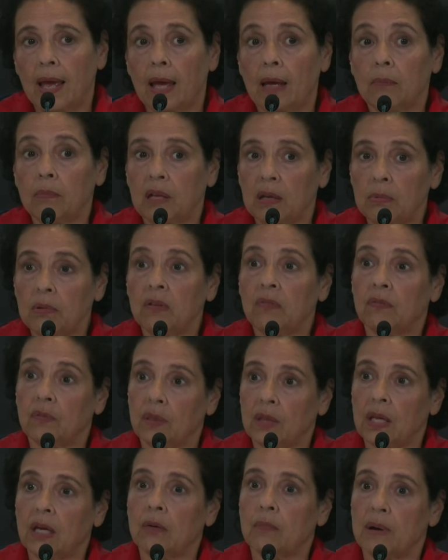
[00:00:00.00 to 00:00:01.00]
and maybe even
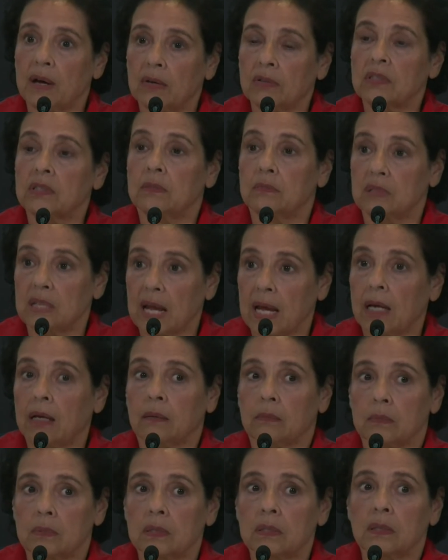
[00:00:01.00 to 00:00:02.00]
think about some
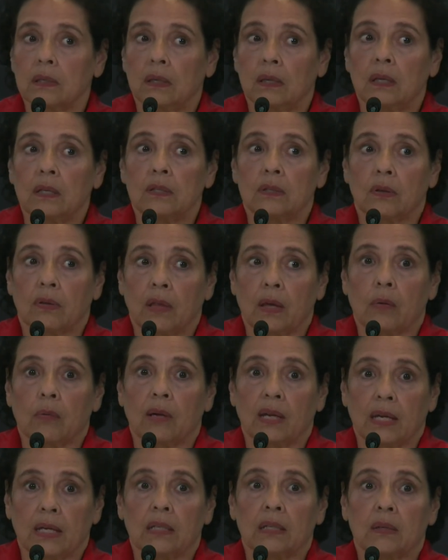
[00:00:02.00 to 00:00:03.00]
dams so that
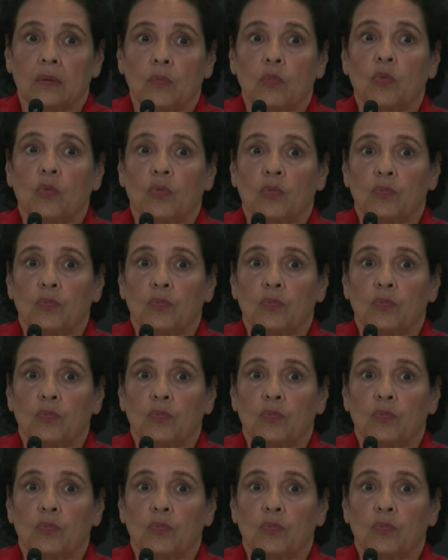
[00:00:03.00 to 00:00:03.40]
we can